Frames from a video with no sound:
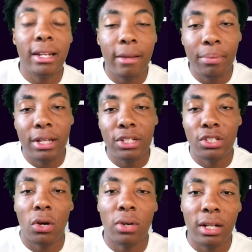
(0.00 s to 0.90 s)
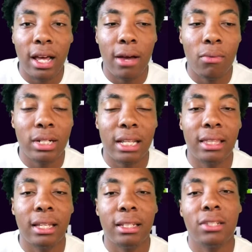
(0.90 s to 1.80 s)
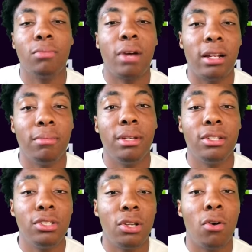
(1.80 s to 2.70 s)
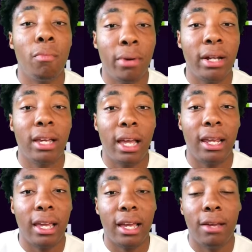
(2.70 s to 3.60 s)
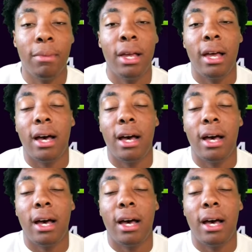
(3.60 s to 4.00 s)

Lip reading: that plays zone a lot, which I think this will probably be a zone predicated game,